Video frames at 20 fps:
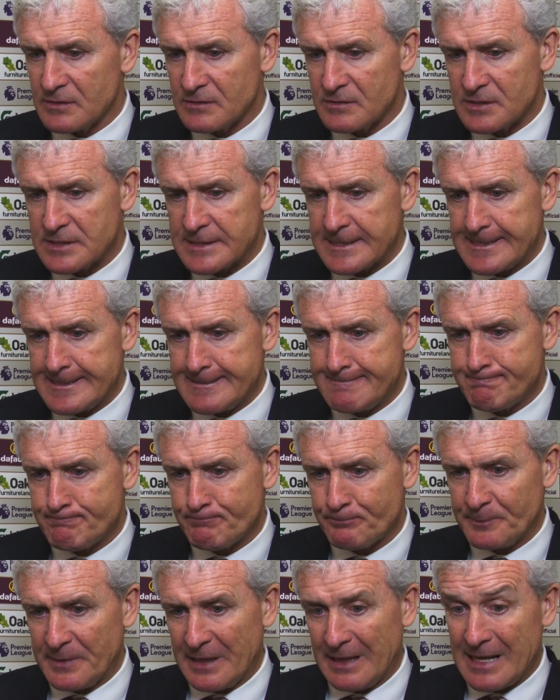and
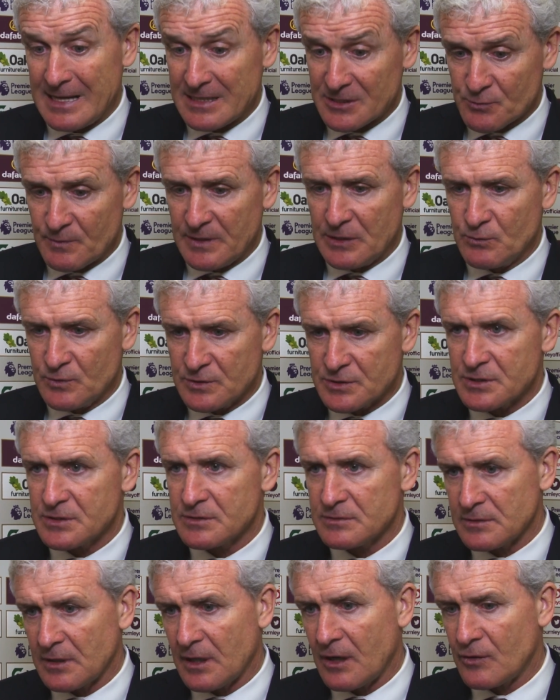last week
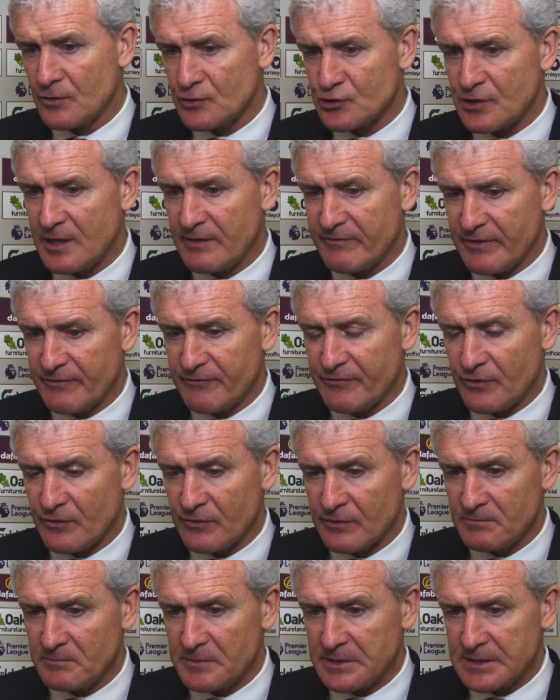was a lot of travelling
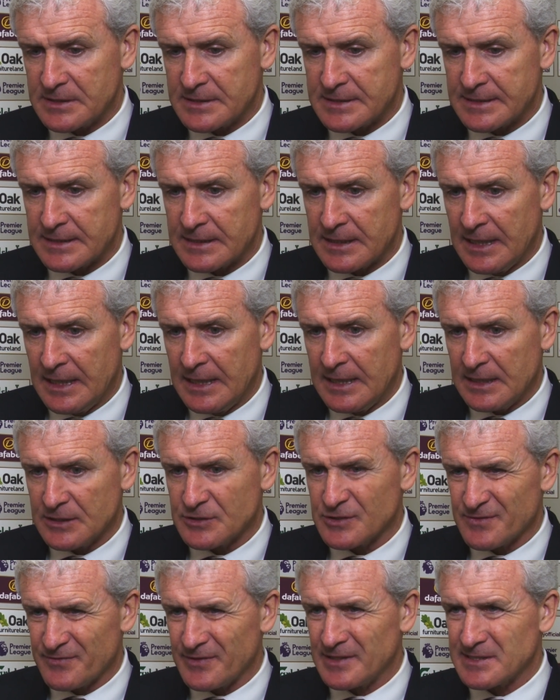for him, and
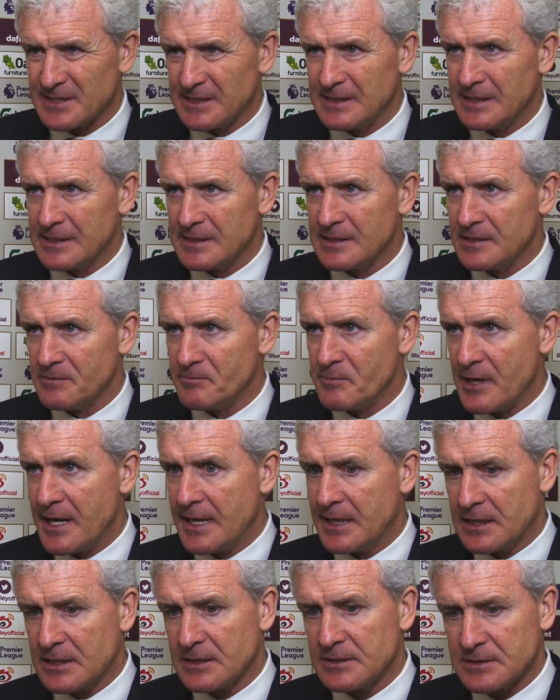I just felt he needed a
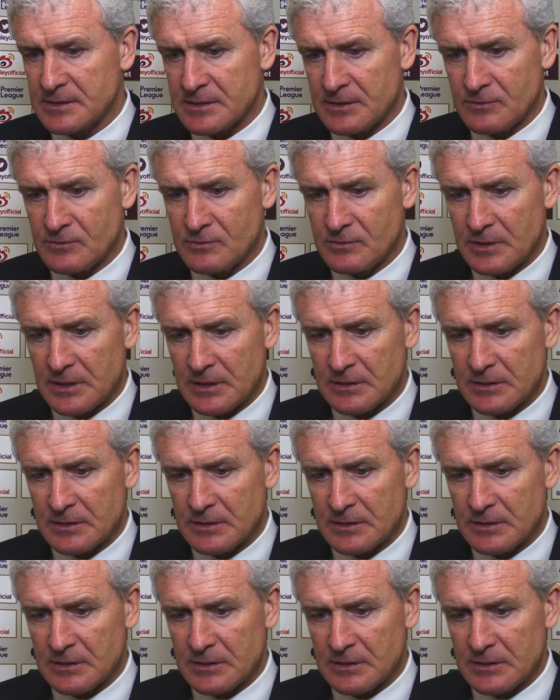break, so